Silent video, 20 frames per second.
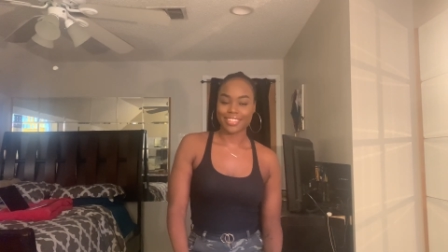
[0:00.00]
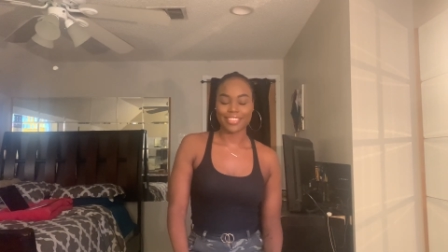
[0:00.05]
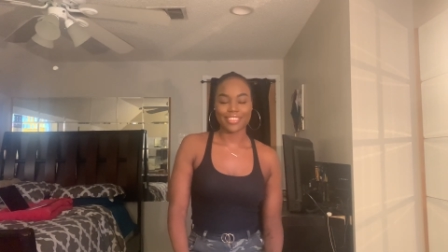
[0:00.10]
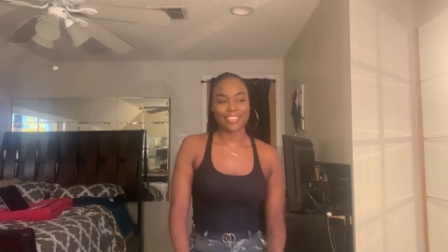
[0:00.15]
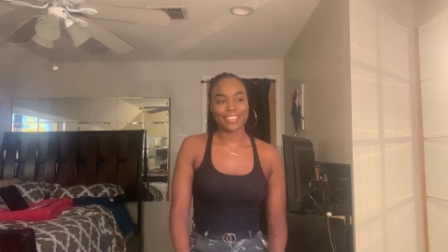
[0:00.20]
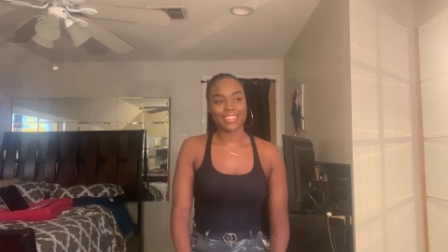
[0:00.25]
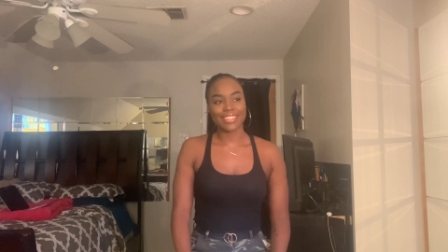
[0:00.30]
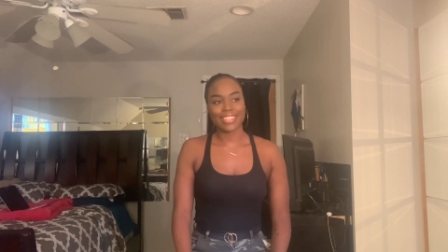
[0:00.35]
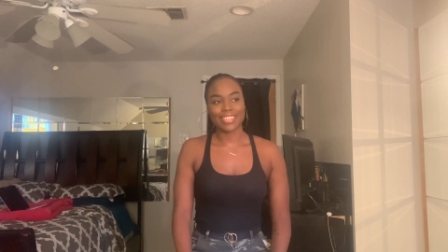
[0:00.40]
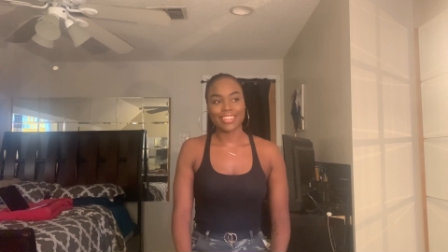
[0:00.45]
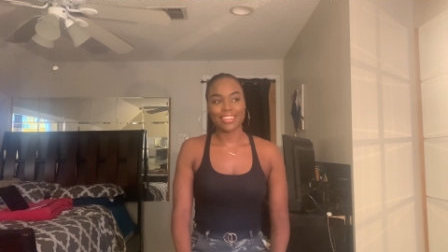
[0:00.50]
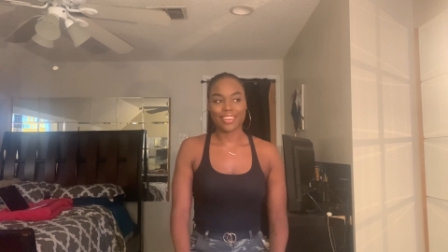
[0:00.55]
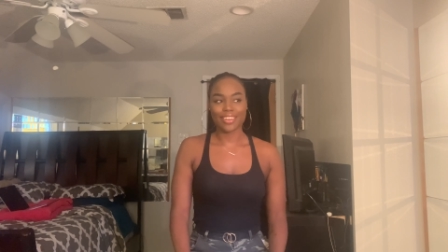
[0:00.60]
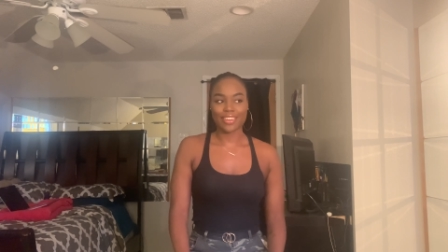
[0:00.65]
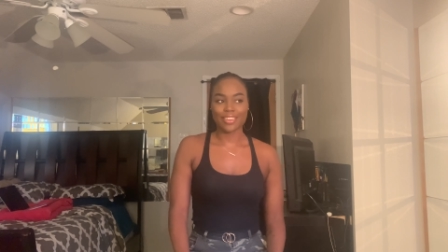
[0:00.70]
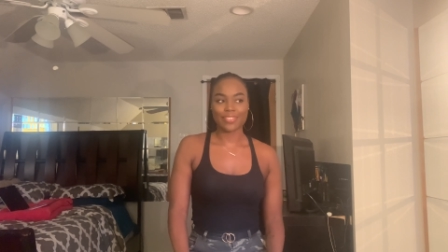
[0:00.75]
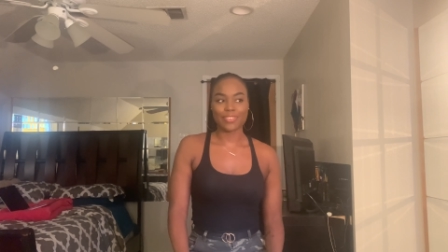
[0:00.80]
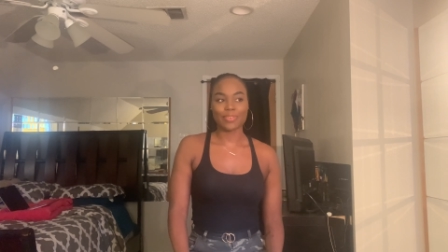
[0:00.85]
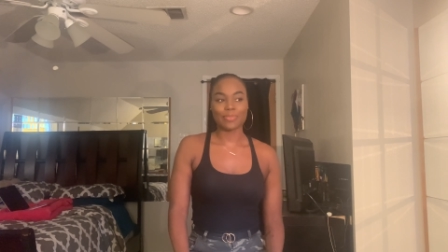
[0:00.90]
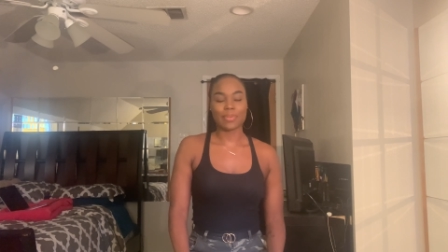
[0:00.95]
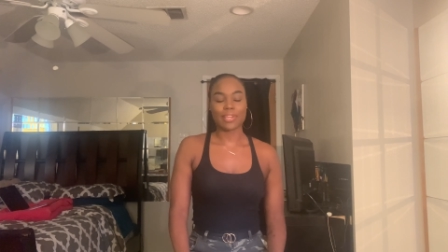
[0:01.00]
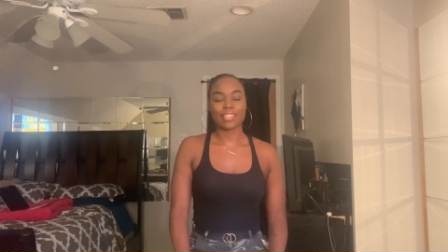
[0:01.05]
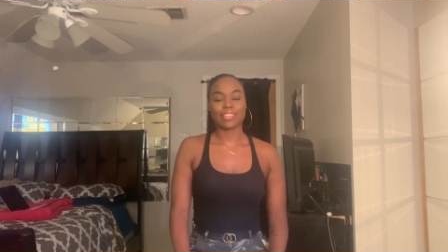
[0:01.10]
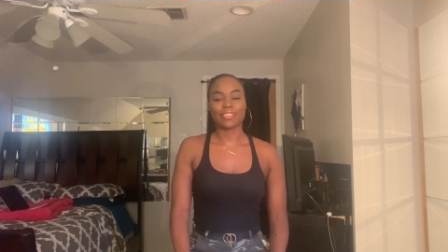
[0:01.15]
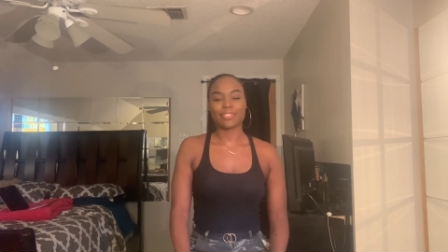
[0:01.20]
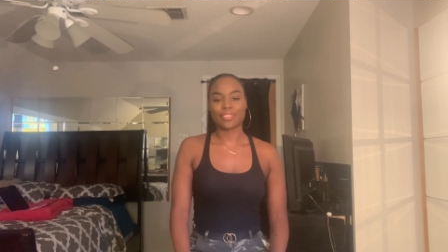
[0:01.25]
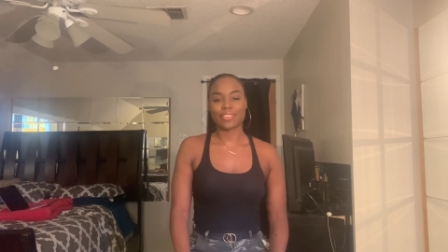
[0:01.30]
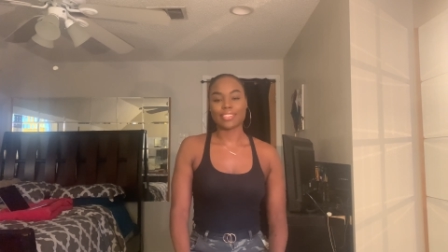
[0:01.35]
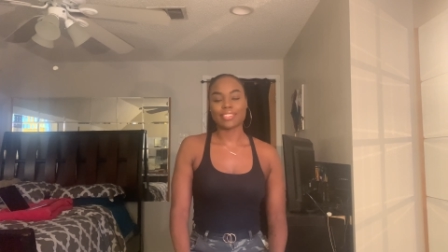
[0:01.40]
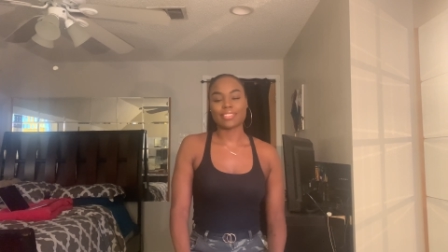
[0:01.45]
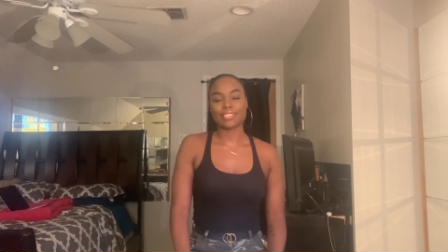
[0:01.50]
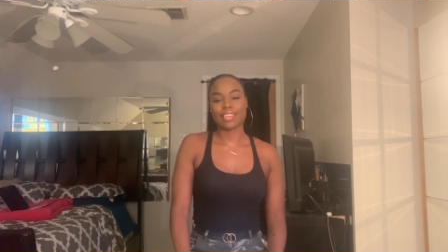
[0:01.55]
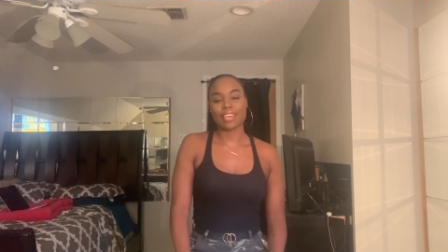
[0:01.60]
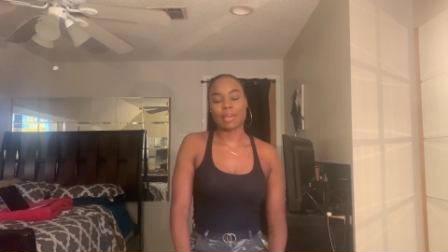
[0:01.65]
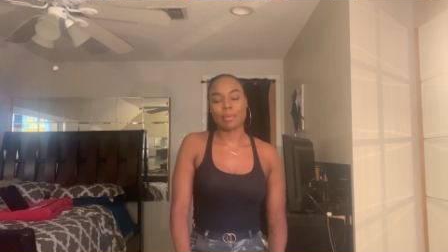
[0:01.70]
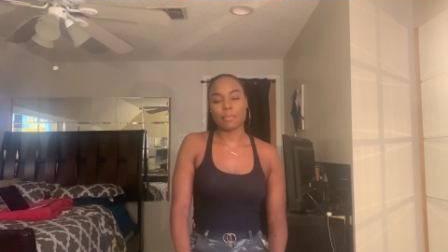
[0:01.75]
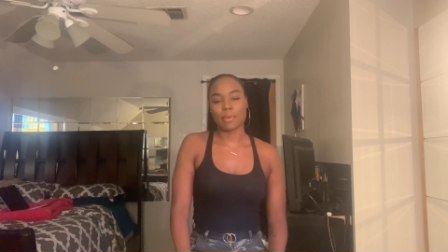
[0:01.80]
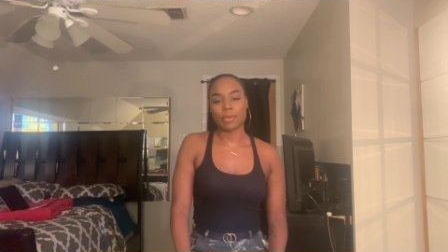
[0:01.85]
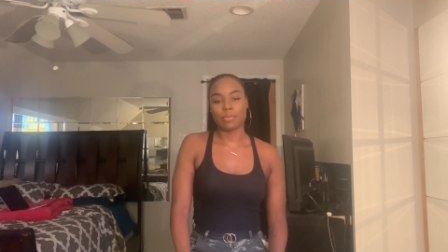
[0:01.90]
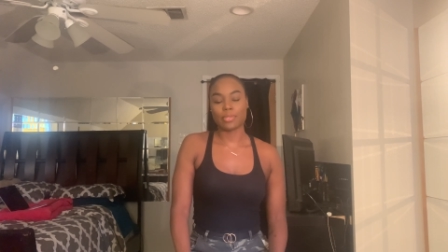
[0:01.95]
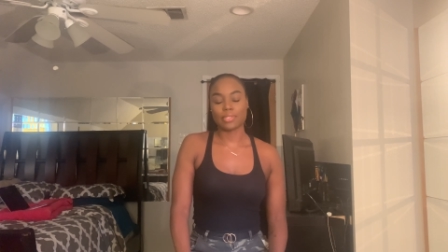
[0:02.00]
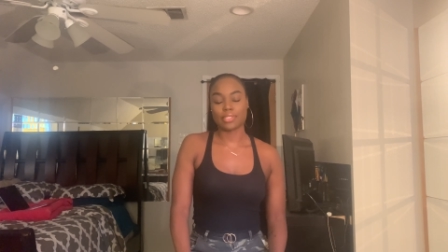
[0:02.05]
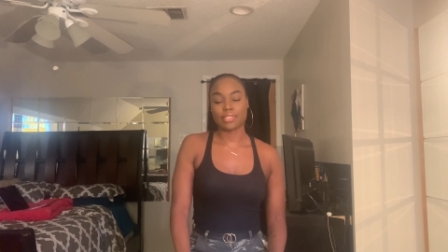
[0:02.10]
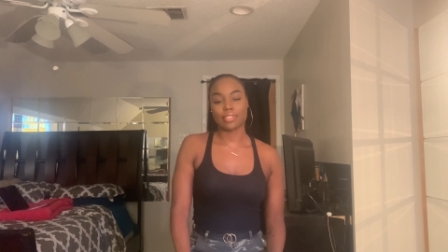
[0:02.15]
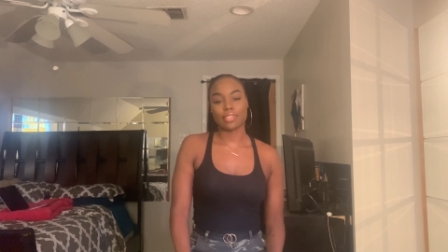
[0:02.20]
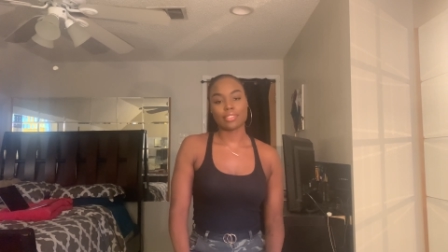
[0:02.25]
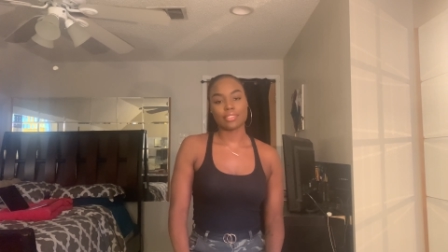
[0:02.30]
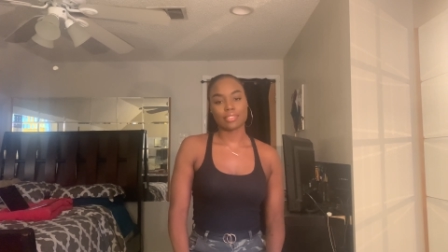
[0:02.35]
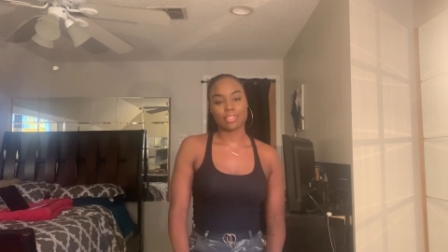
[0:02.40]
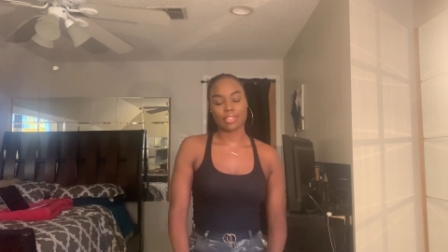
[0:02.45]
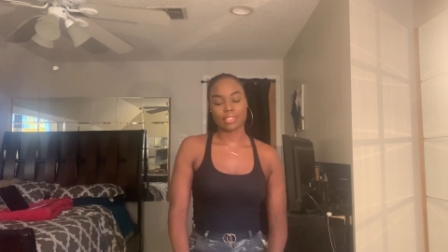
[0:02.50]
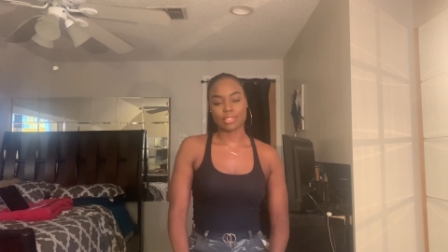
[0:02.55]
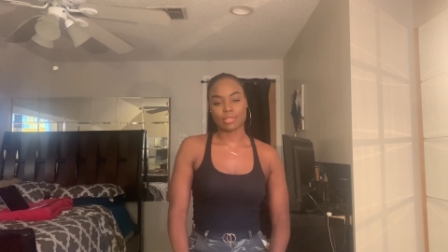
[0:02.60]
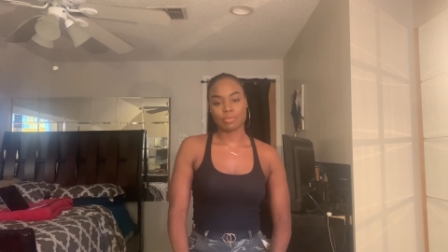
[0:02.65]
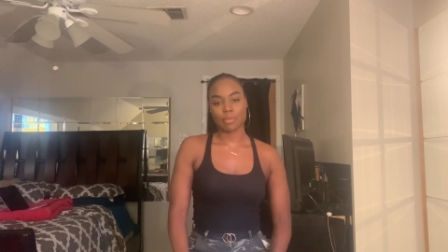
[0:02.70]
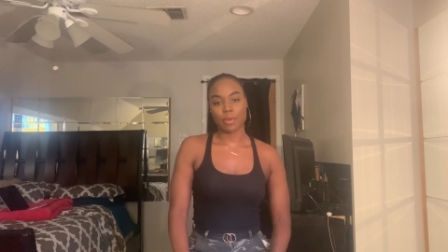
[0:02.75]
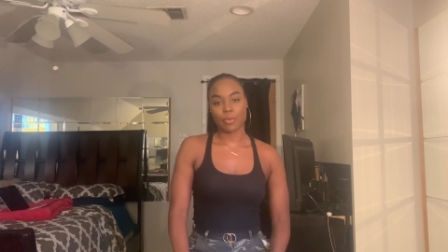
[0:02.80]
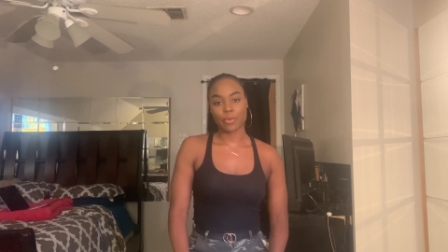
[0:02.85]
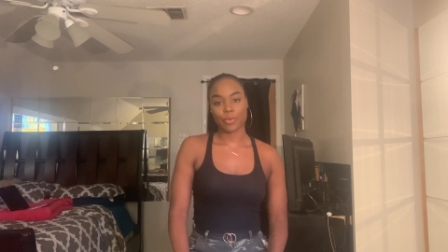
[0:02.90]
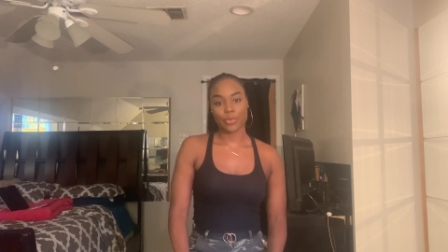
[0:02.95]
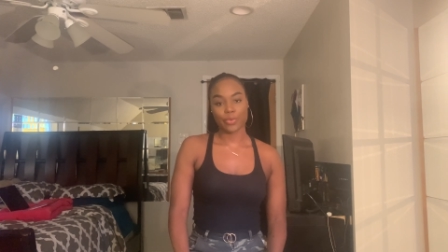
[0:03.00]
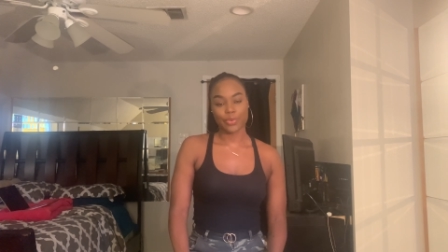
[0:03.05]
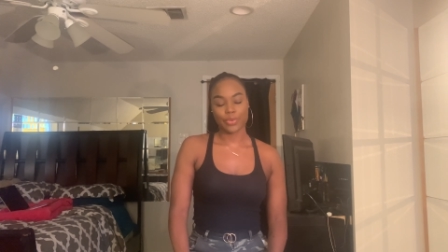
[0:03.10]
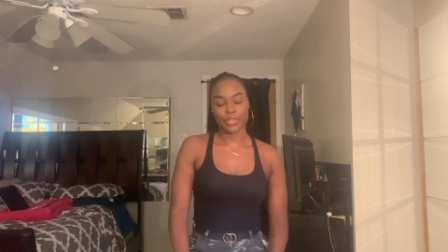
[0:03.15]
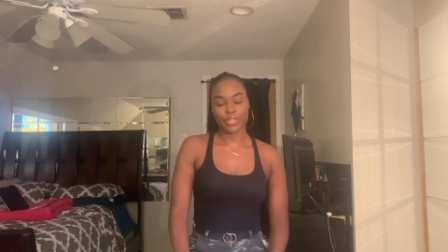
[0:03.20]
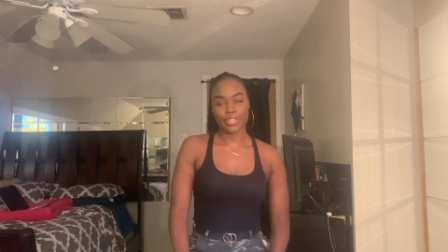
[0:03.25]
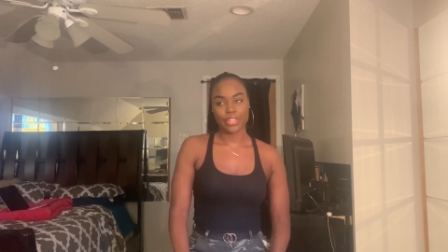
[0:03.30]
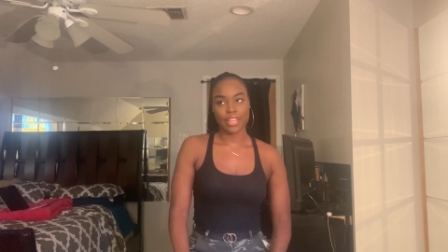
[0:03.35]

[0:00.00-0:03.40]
from like the first time I went to go talk to my recruiter.